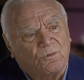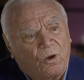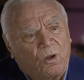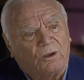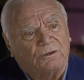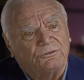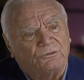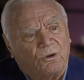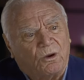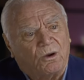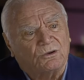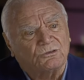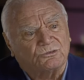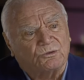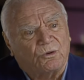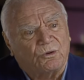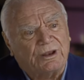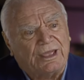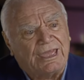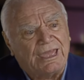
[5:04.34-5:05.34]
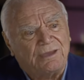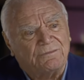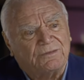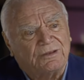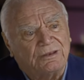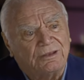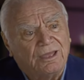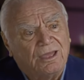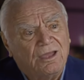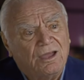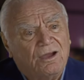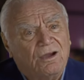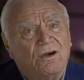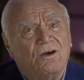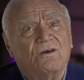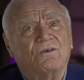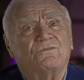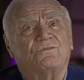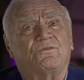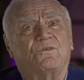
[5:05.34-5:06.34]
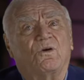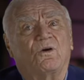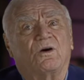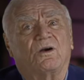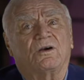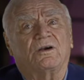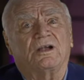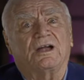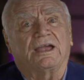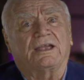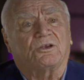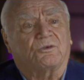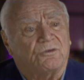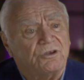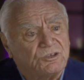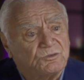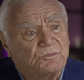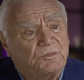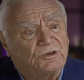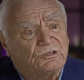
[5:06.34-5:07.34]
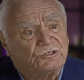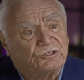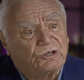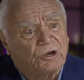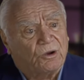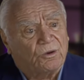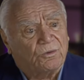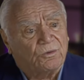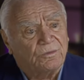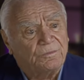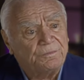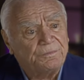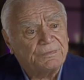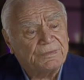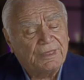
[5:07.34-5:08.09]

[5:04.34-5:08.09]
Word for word: All Dogs Go to Heaven for a Christmas show.